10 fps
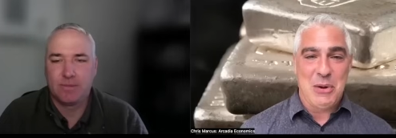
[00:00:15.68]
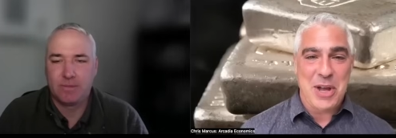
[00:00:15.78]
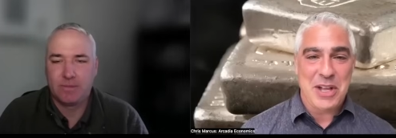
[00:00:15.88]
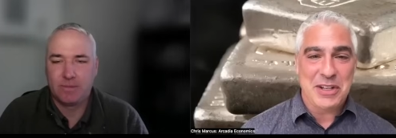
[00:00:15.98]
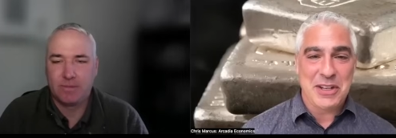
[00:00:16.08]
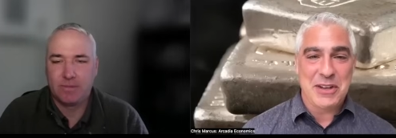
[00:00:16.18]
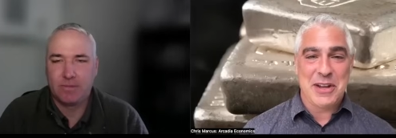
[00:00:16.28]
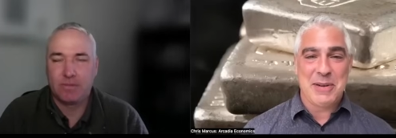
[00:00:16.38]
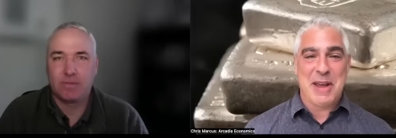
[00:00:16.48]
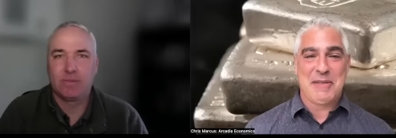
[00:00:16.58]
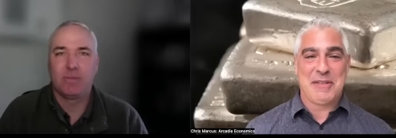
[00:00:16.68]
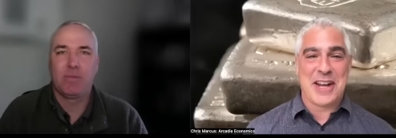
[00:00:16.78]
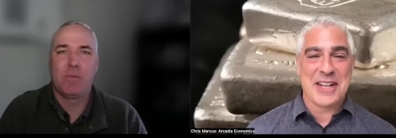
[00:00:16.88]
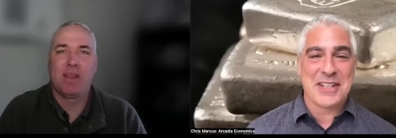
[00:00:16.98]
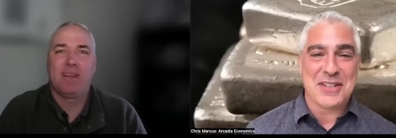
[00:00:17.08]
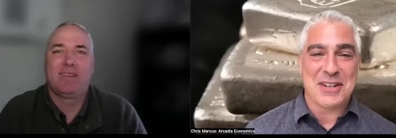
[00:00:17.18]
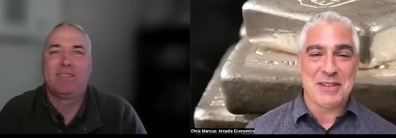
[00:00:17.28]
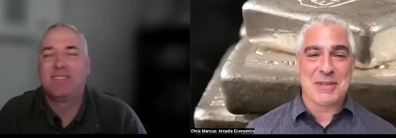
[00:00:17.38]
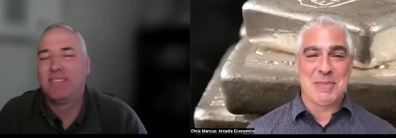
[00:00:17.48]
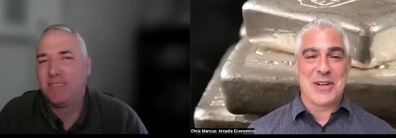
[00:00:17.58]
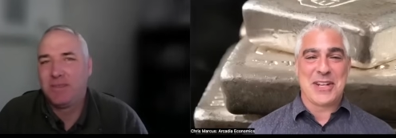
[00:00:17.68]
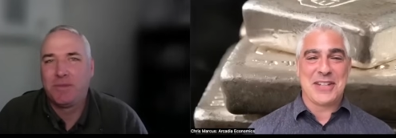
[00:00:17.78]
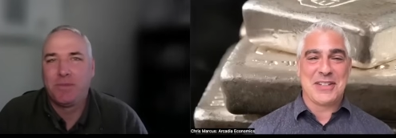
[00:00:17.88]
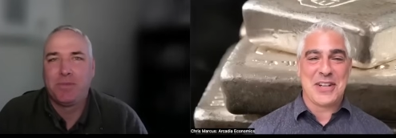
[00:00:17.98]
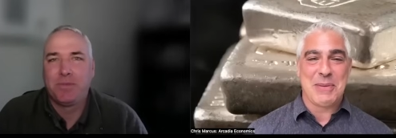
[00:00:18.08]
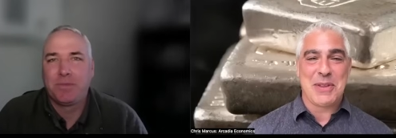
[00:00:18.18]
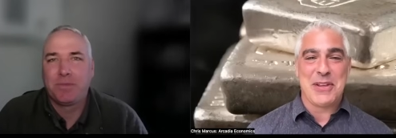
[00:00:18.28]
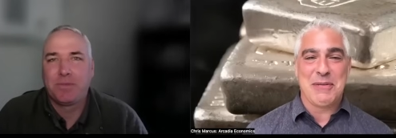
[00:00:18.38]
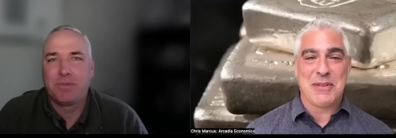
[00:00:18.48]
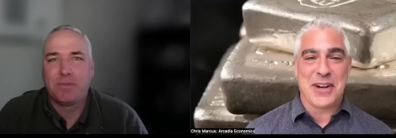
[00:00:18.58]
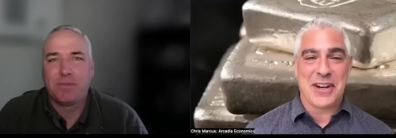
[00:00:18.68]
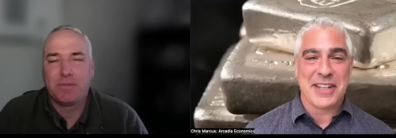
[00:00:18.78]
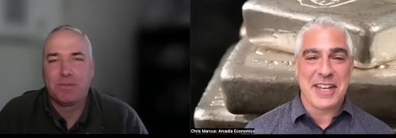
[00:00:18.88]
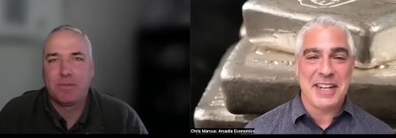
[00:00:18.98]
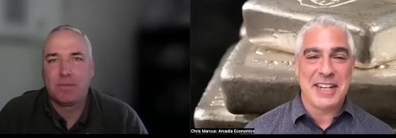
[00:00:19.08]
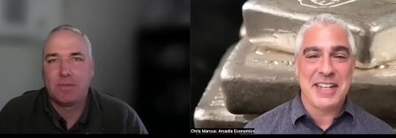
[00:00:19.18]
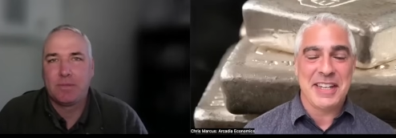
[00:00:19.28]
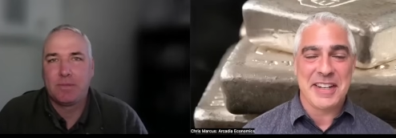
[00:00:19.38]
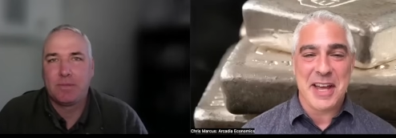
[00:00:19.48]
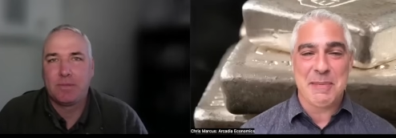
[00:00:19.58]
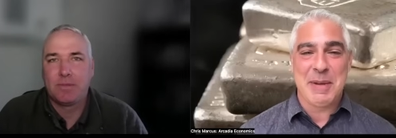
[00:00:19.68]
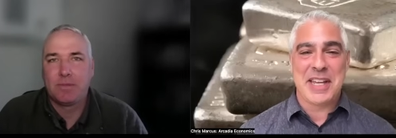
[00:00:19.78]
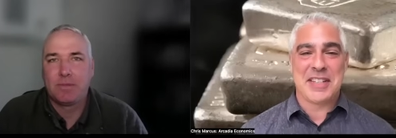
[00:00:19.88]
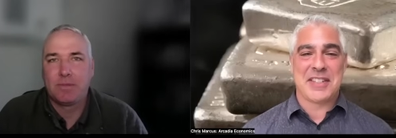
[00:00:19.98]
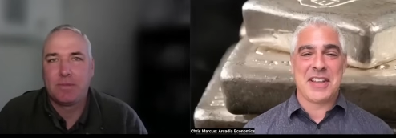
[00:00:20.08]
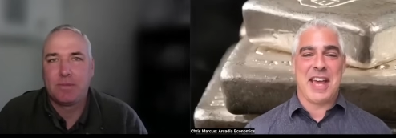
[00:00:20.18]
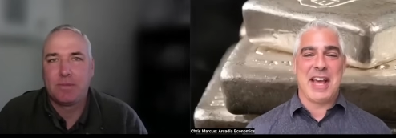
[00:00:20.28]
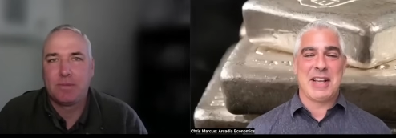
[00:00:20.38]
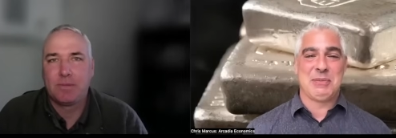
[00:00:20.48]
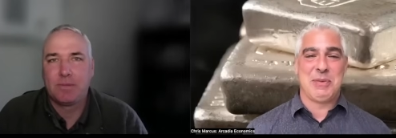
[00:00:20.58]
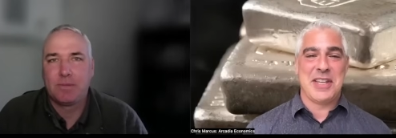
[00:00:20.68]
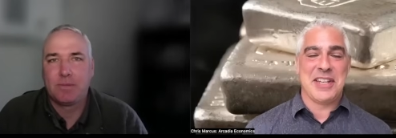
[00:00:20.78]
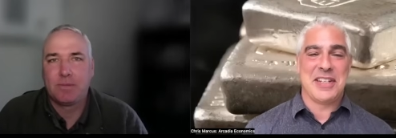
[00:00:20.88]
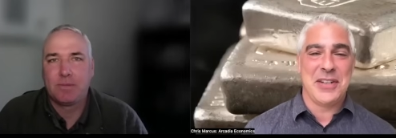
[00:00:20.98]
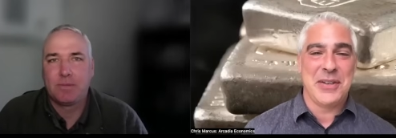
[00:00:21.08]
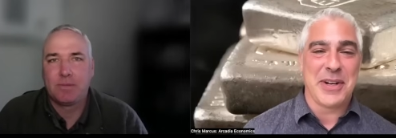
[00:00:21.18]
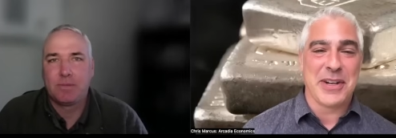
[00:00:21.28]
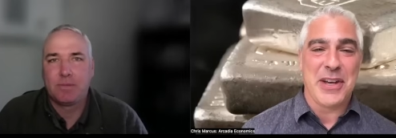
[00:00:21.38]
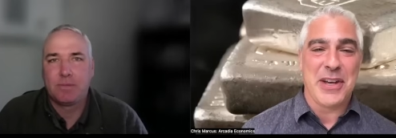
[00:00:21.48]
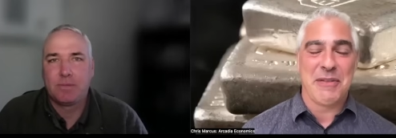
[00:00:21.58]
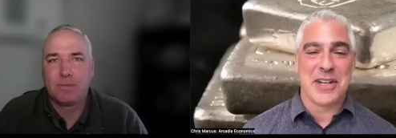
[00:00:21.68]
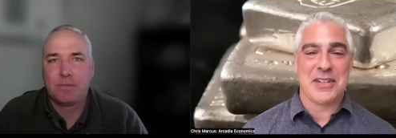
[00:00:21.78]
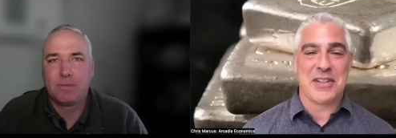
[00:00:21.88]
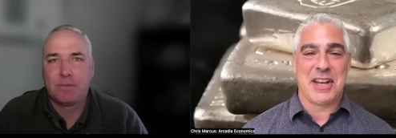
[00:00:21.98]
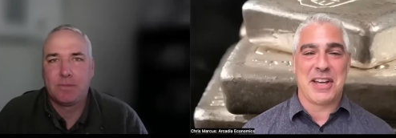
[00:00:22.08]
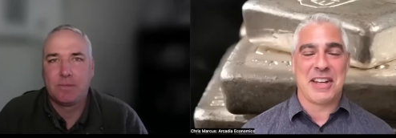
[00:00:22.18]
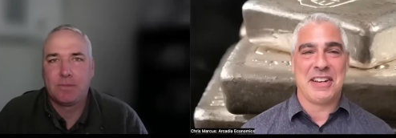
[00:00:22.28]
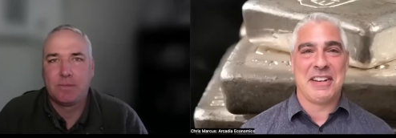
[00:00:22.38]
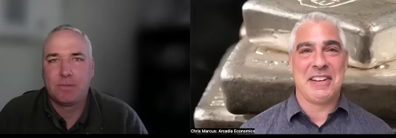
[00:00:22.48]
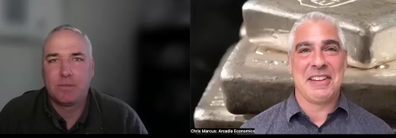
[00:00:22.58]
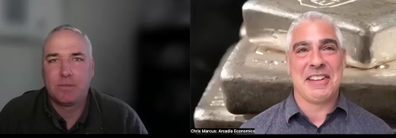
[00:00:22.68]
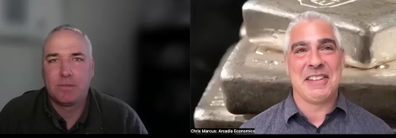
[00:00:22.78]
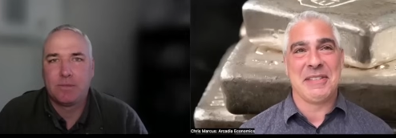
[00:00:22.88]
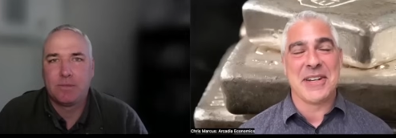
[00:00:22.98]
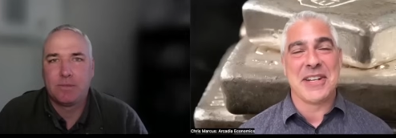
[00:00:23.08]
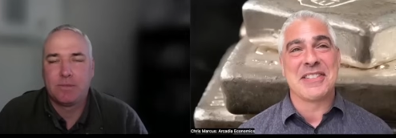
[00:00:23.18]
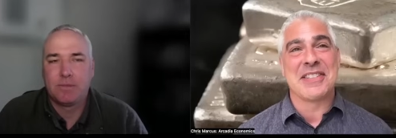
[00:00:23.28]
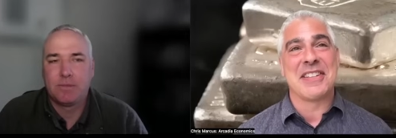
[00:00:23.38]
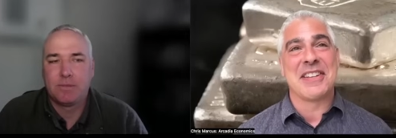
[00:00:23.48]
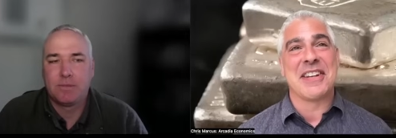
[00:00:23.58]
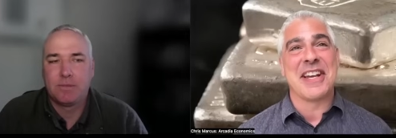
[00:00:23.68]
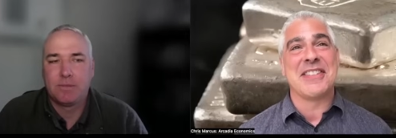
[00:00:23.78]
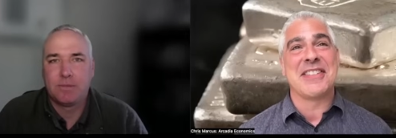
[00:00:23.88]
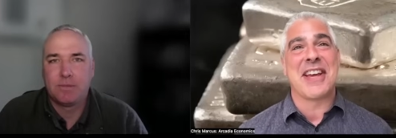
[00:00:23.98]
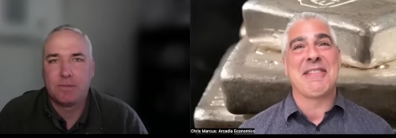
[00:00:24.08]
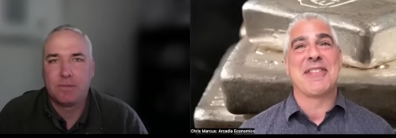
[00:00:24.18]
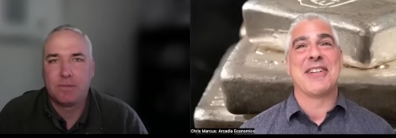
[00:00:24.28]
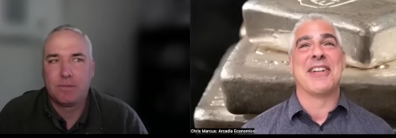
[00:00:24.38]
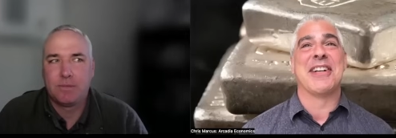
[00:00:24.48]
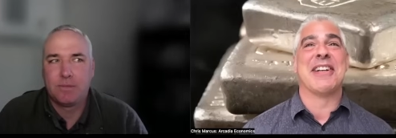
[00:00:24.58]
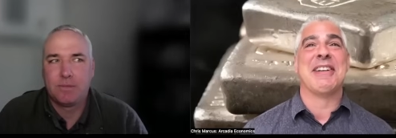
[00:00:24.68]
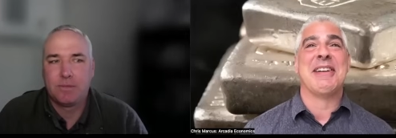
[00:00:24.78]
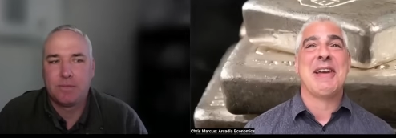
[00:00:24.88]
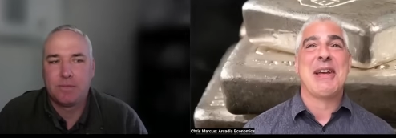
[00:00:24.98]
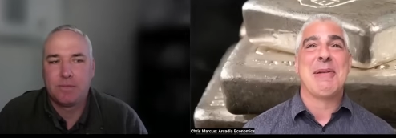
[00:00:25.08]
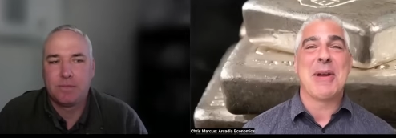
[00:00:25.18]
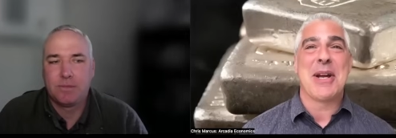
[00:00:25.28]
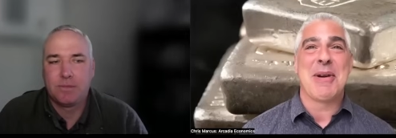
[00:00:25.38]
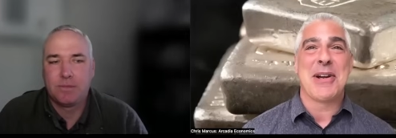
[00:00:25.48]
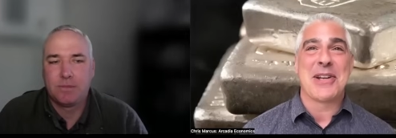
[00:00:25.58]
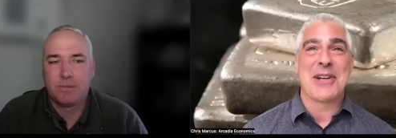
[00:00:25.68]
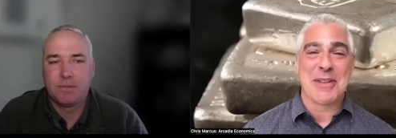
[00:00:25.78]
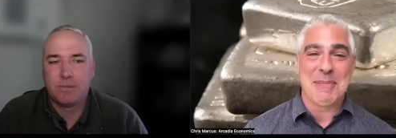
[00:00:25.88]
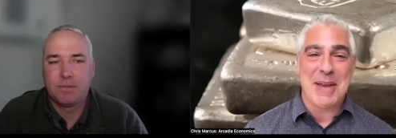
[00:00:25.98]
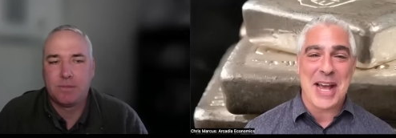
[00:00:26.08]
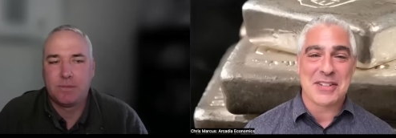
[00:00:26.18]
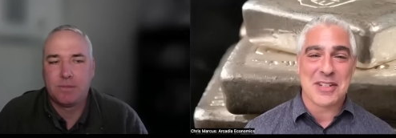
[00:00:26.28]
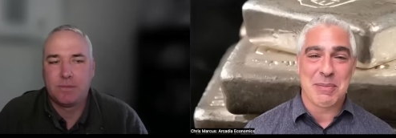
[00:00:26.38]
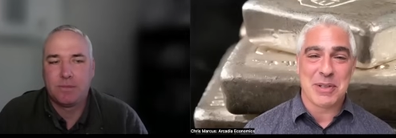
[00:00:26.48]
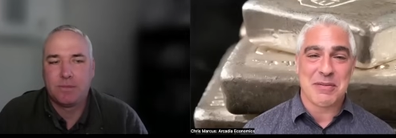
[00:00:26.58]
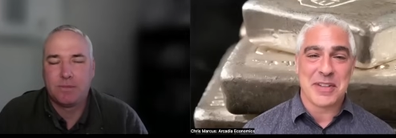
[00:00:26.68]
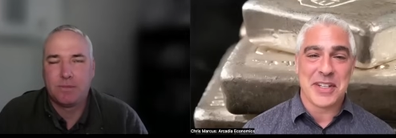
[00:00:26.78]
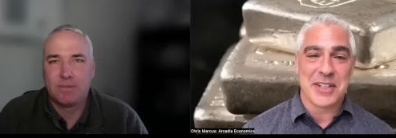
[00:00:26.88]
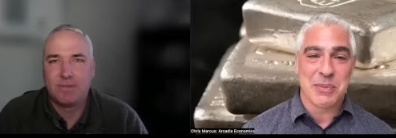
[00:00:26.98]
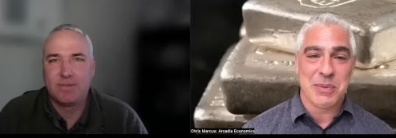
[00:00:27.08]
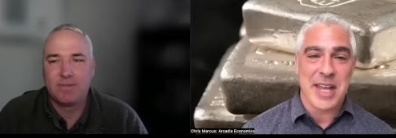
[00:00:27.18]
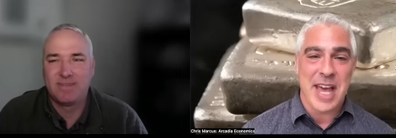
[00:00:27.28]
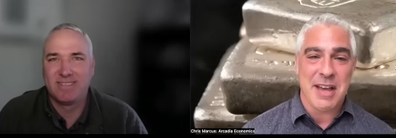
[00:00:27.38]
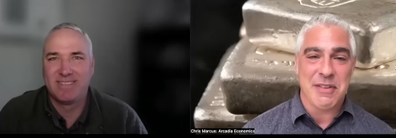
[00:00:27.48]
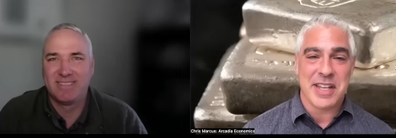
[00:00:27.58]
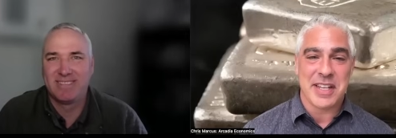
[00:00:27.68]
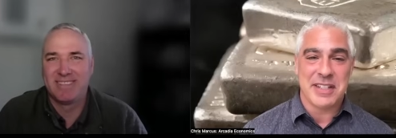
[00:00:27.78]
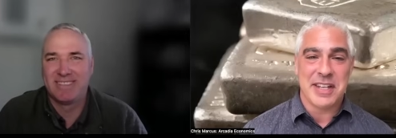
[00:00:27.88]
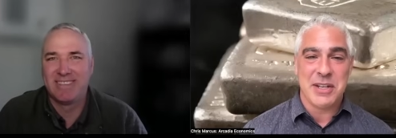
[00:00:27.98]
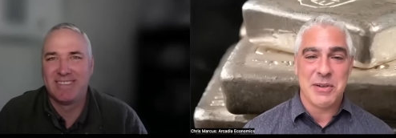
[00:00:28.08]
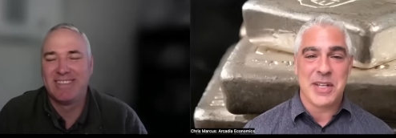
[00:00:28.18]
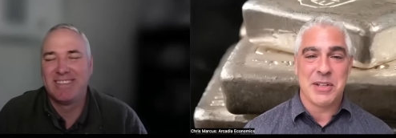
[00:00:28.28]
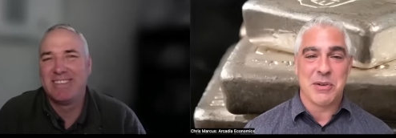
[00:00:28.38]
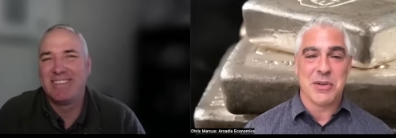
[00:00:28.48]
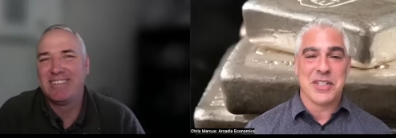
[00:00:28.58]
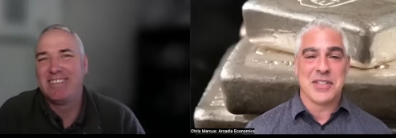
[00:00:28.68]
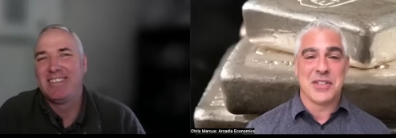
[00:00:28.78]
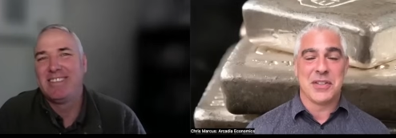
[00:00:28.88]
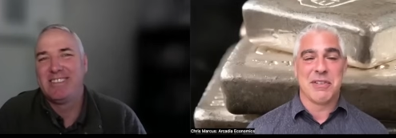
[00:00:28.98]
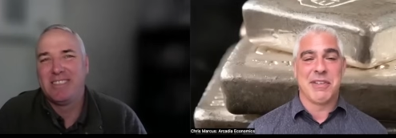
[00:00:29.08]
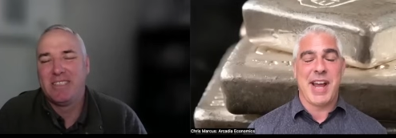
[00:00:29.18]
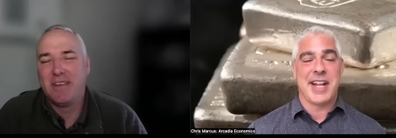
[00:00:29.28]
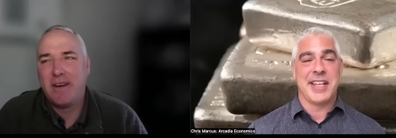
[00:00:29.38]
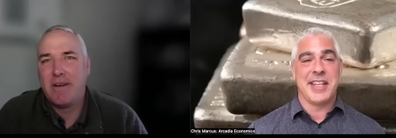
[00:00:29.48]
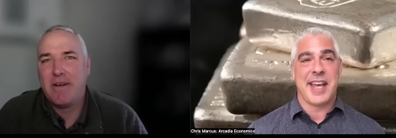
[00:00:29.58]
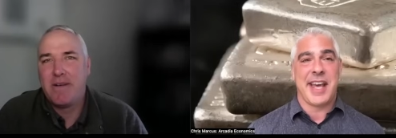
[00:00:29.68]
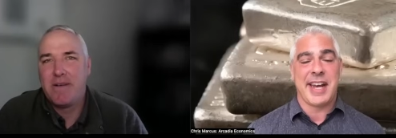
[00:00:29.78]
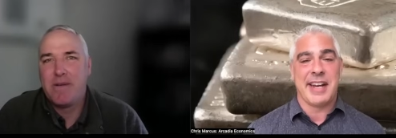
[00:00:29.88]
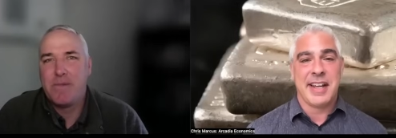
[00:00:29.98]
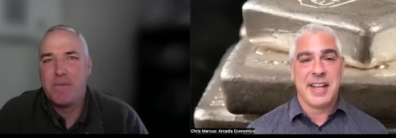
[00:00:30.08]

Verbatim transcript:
Speaker 1: Well, hello there, my friends. Chris Marcus here with you for Arcadia Economics as we continue our coverage on what is nice after a bear market over the past couple of years. We have a continuing gold and silver rally that